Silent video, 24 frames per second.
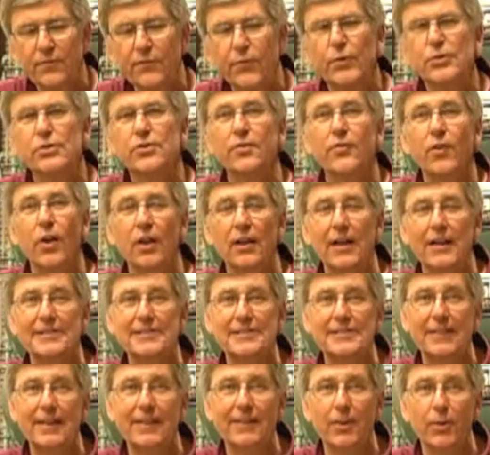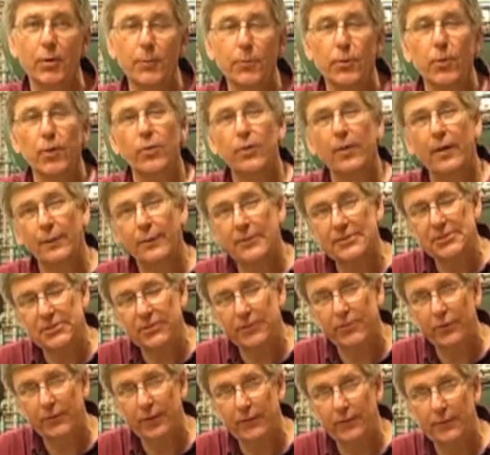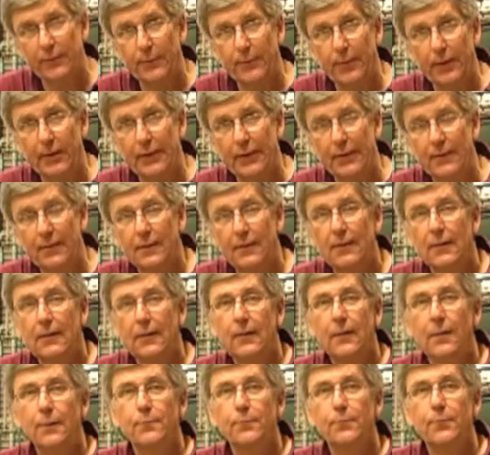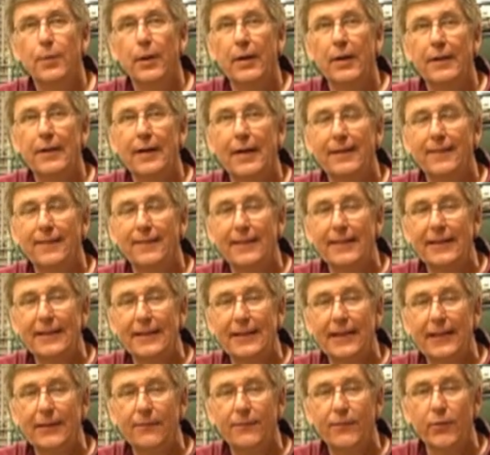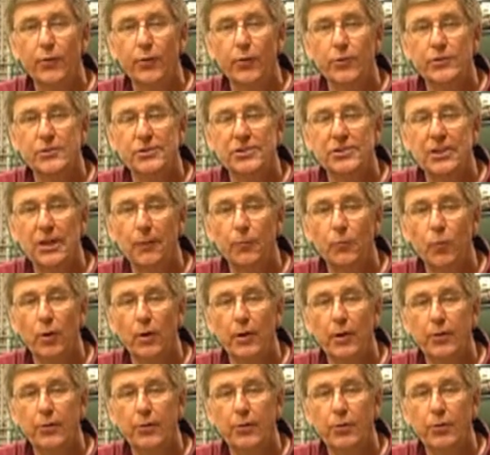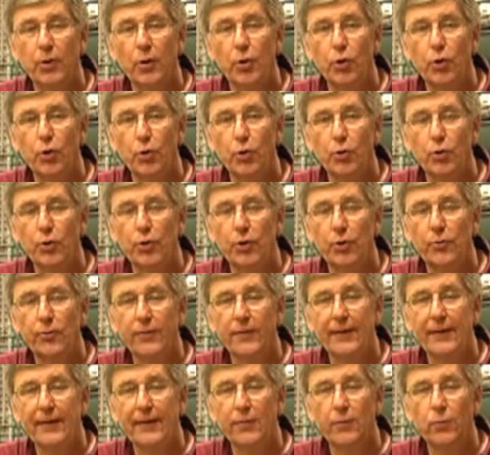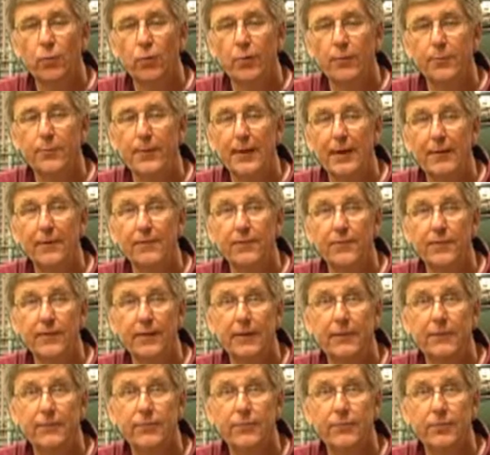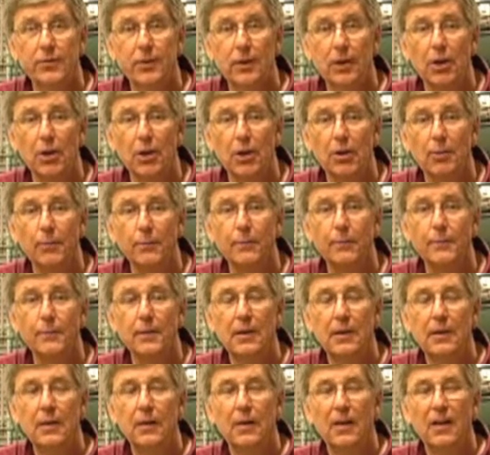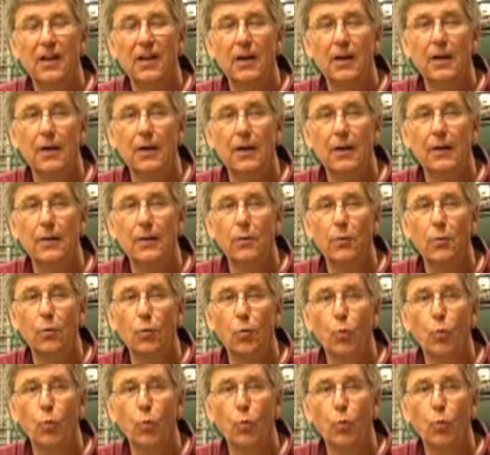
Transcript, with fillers: First of all, I'd say that our program isn't for everybody, but I think if you're someone who you think would benefit from uh,